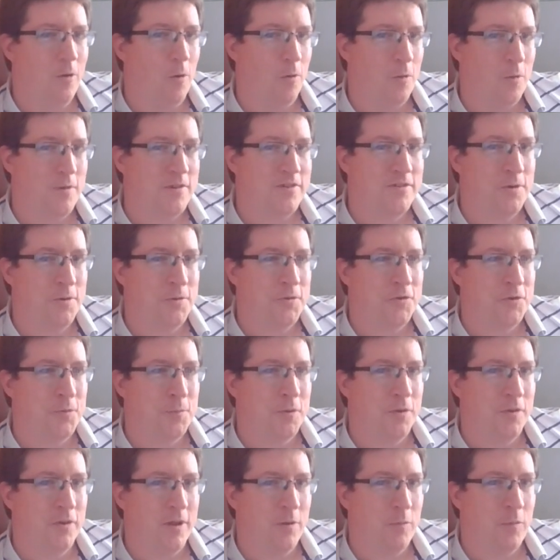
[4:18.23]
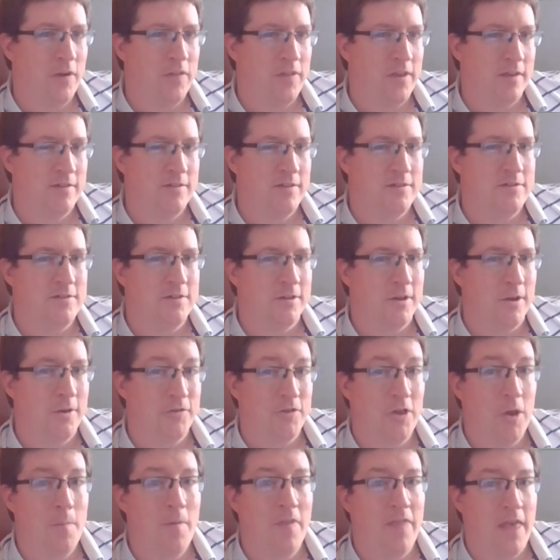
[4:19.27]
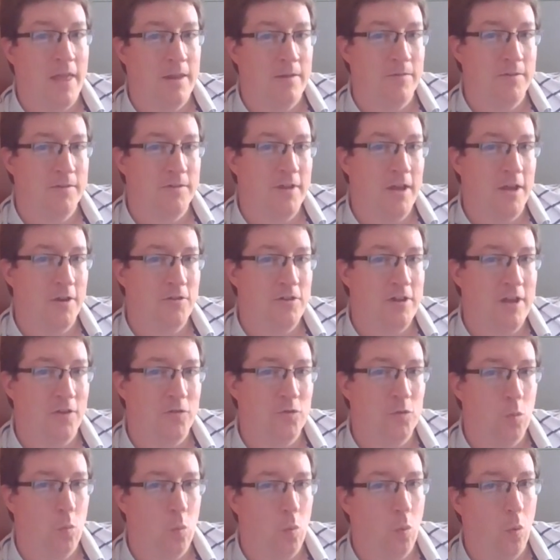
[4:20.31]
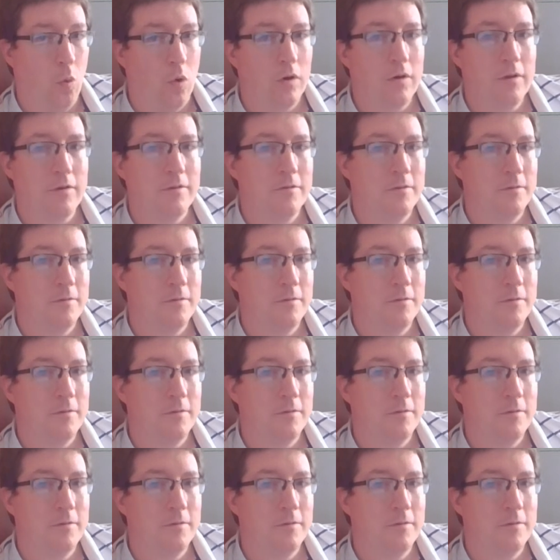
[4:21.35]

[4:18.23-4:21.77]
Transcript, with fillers: Although it's noticeable that when the assistant goes home at the end of the day, she has to walk